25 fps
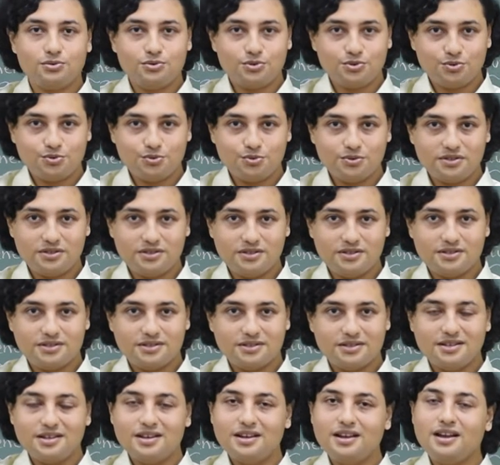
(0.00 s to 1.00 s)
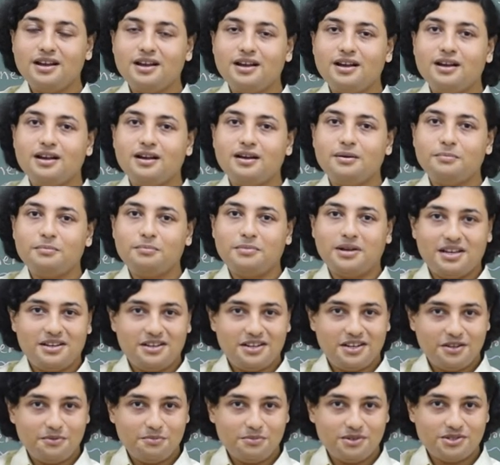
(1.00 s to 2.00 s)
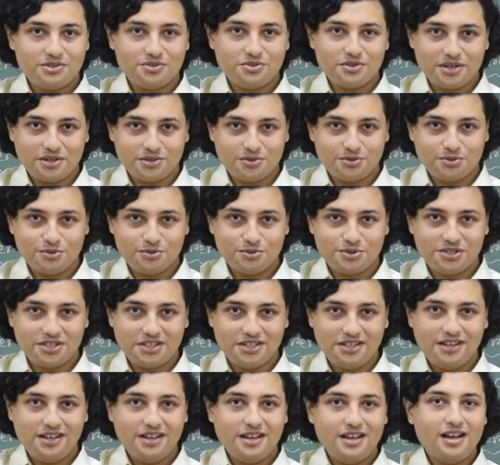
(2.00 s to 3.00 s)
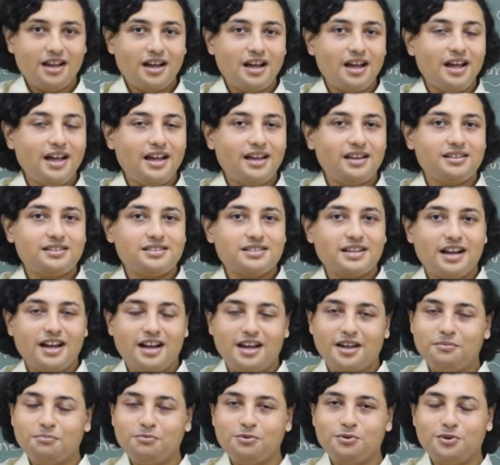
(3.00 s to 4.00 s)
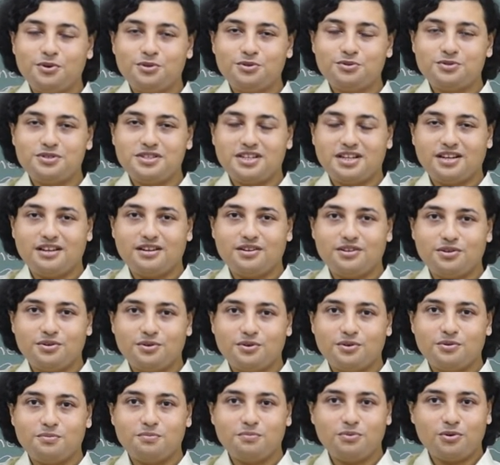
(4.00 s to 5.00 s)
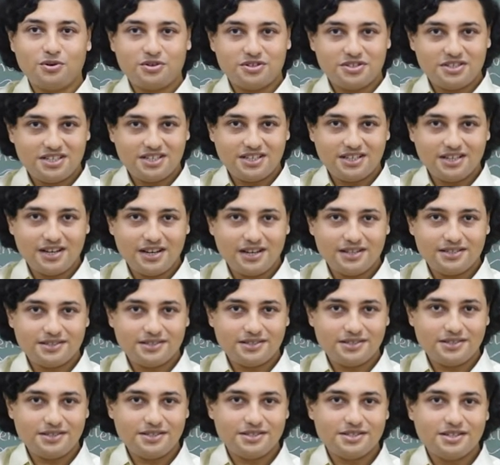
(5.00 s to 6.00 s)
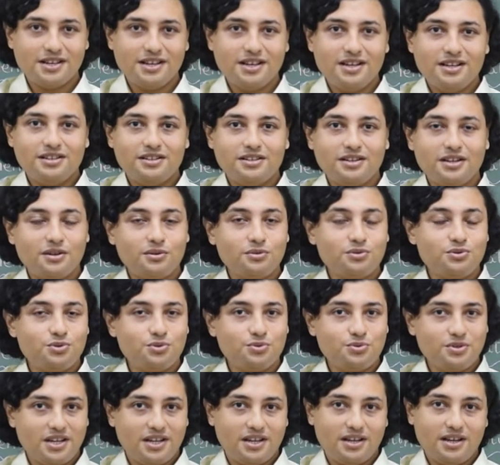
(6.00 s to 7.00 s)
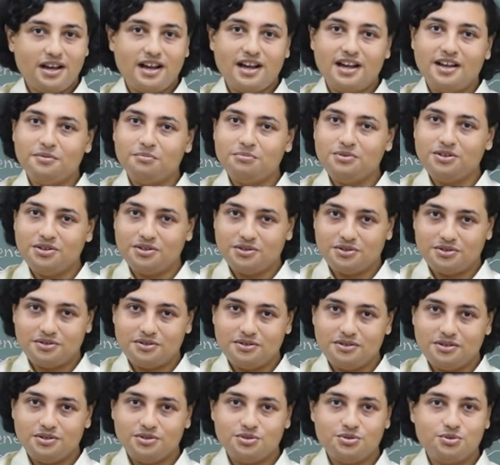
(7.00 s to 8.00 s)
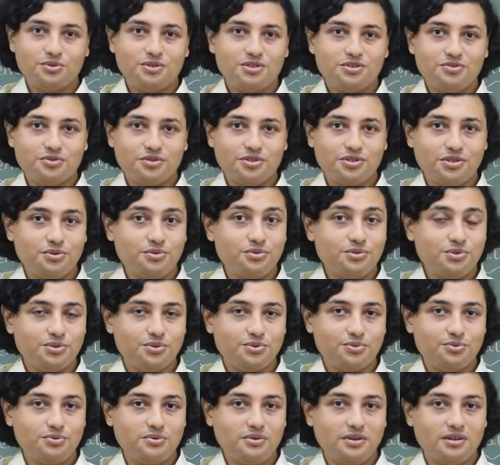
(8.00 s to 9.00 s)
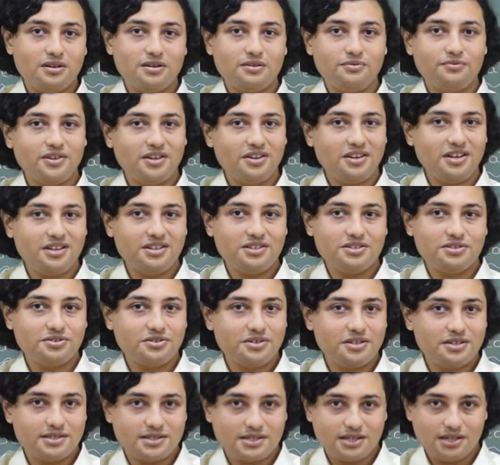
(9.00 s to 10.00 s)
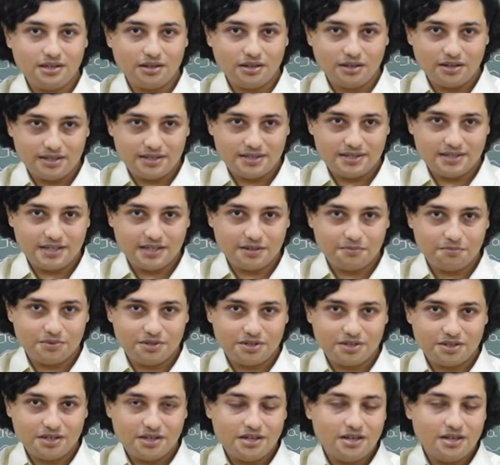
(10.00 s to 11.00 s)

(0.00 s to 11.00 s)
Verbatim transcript: students. My name is Rajarshree and I am going to take your botany classes. Now today I am here to introduce you a very interesting concept